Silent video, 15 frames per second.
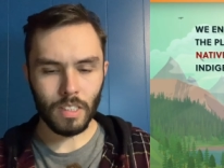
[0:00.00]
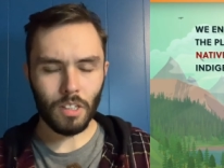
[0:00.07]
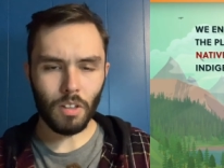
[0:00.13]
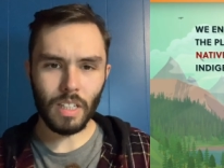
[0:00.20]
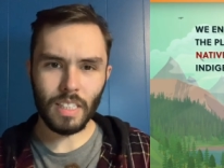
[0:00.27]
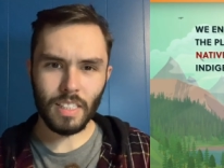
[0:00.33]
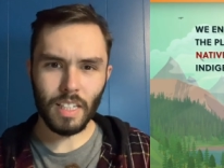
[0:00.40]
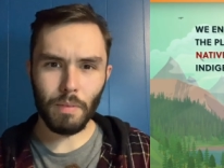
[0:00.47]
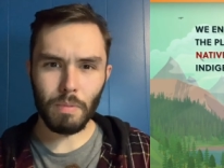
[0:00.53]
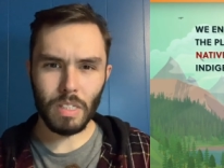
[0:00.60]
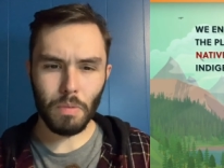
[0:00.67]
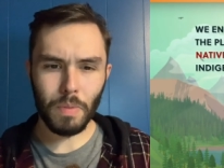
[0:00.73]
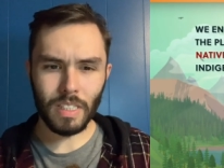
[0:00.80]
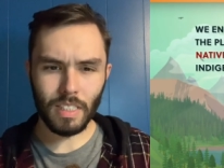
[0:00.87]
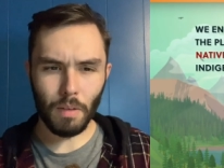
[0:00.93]
so this seems
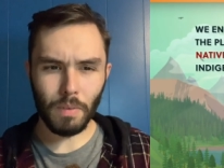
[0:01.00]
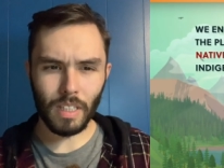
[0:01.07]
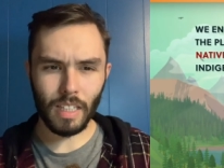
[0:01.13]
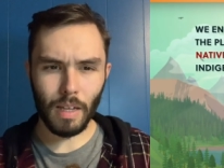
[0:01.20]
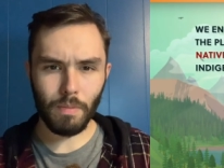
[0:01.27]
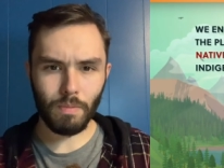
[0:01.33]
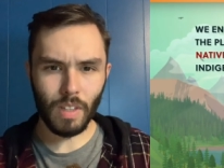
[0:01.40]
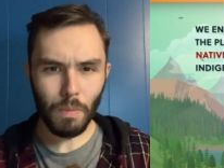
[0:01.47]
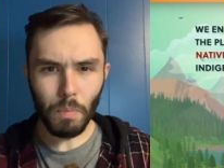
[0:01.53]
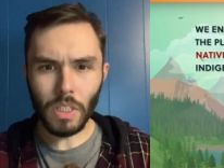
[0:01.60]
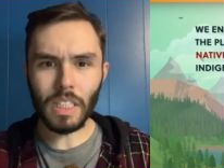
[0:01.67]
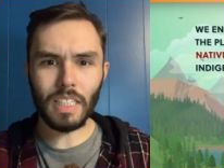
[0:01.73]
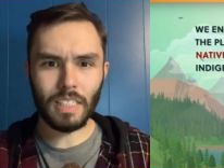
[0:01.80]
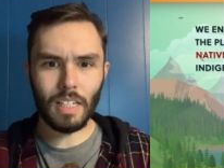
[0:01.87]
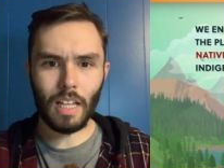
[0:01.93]
to be something they, they
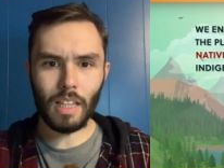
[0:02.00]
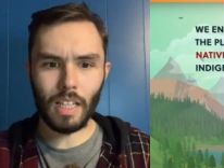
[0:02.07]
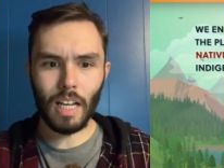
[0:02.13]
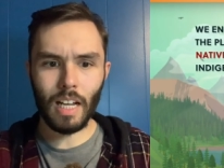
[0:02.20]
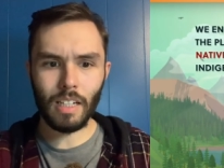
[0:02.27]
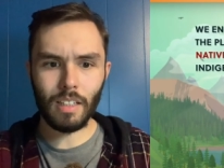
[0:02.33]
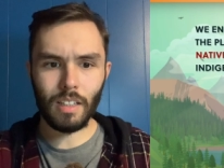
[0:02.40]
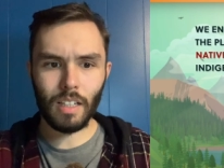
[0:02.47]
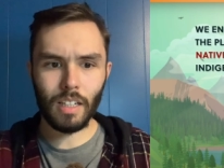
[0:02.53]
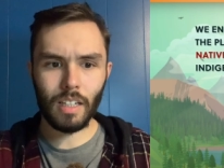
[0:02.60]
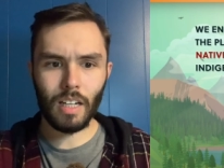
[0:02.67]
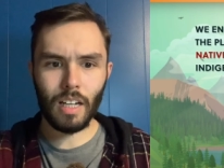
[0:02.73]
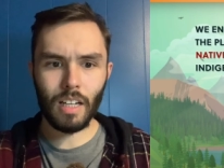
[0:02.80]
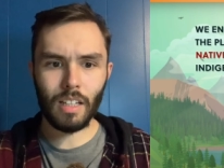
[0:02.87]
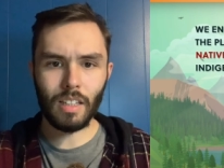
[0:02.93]
put this at the end of
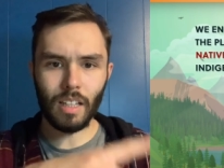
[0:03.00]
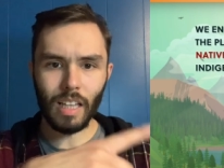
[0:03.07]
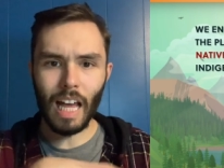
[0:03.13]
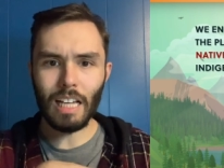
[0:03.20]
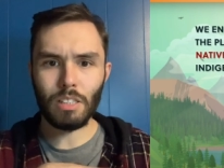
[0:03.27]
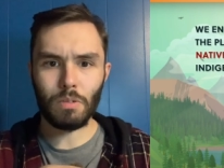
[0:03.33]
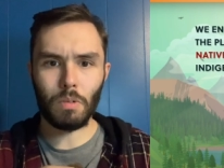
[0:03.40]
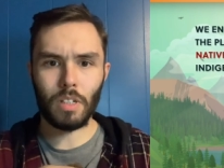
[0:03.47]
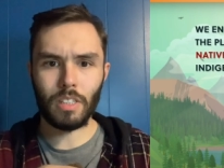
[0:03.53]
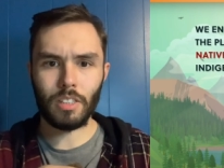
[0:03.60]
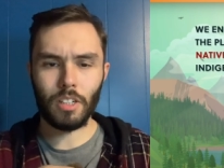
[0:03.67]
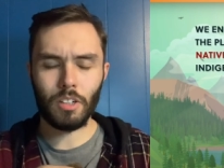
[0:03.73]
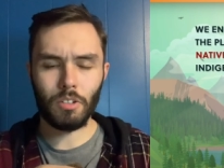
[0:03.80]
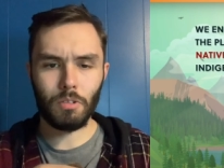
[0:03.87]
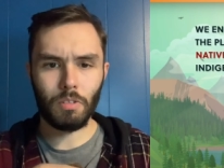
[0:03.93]
the, uh, the last one
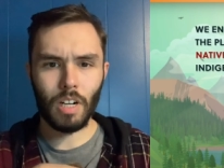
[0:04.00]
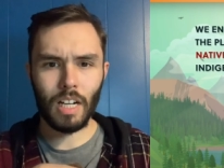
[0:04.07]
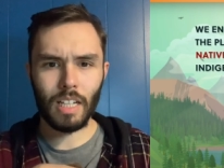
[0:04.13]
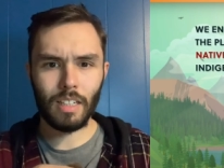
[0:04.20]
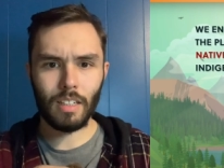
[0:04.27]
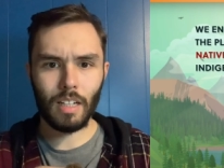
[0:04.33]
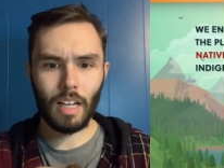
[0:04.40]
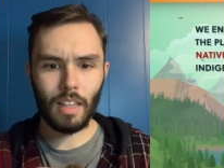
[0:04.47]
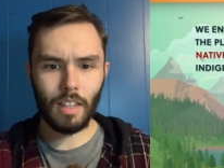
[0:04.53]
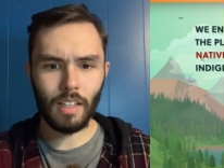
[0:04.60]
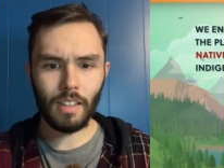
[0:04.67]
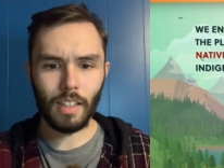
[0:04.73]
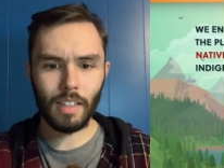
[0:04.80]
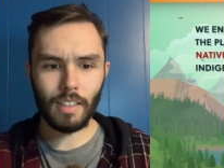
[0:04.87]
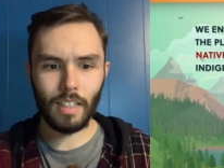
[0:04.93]
too, right? I
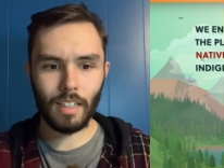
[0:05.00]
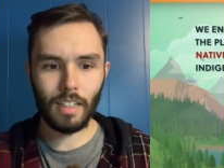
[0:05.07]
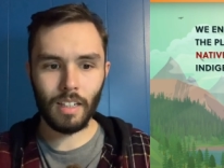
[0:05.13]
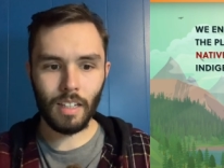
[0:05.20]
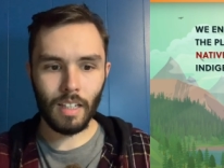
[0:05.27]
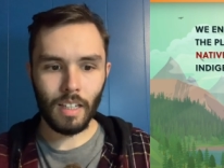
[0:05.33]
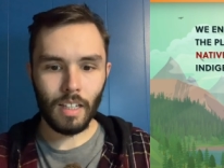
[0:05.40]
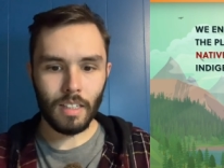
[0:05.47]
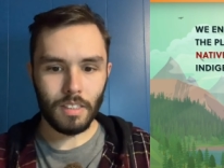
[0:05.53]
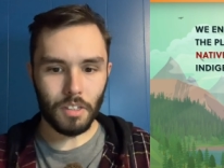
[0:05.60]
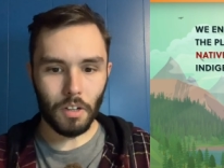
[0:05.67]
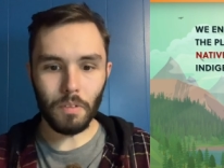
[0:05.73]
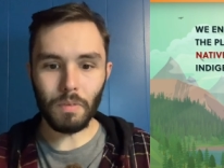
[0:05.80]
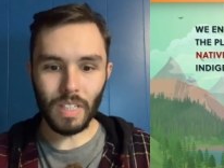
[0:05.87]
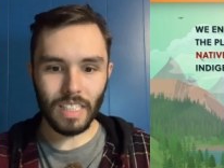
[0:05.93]
think they did.
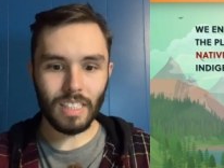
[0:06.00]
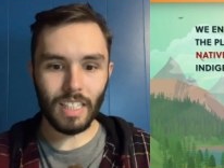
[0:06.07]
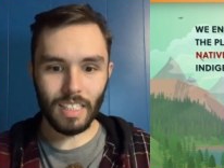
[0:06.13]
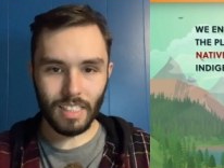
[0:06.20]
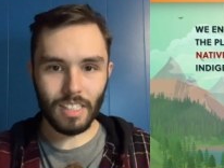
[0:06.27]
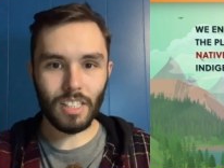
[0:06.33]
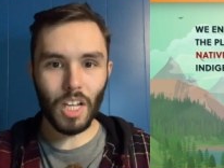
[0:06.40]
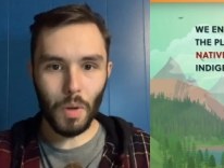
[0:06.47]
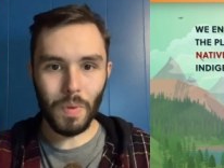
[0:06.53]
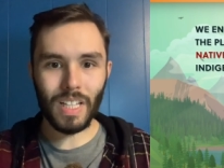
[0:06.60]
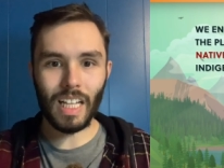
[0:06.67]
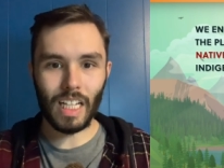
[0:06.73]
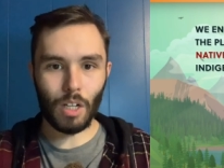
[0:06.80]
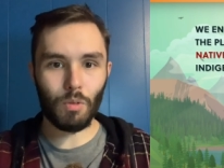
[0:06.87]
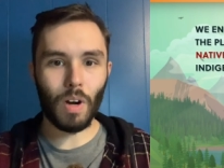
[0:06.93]
So th this is going to
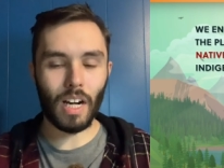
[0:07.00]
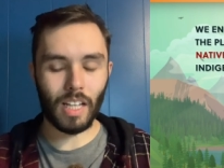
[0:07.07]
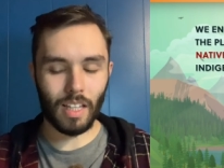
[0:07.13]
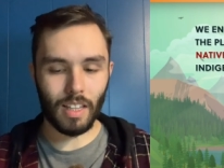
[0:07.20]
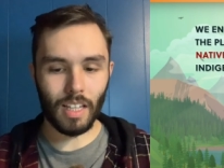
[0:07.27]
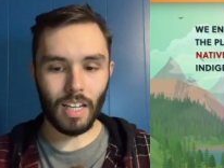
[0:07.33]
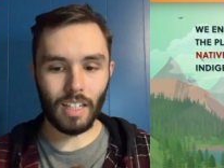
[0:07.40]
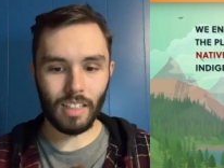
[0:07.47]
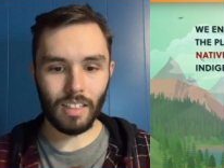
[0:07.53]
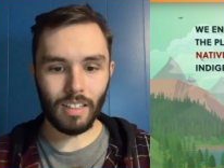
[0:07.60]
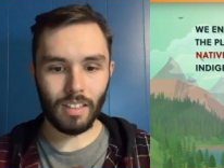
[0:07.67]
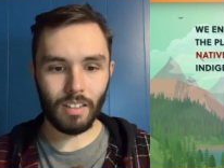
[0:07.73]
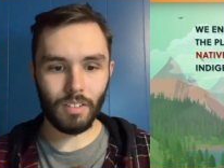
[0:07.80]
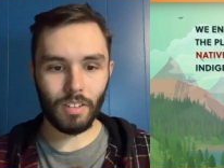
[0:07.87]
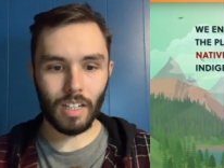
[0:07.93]
be like a running thing.
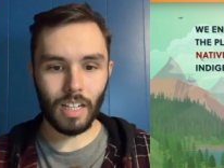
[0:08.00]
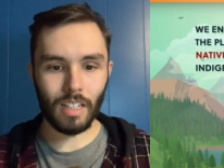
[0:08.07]
Okay.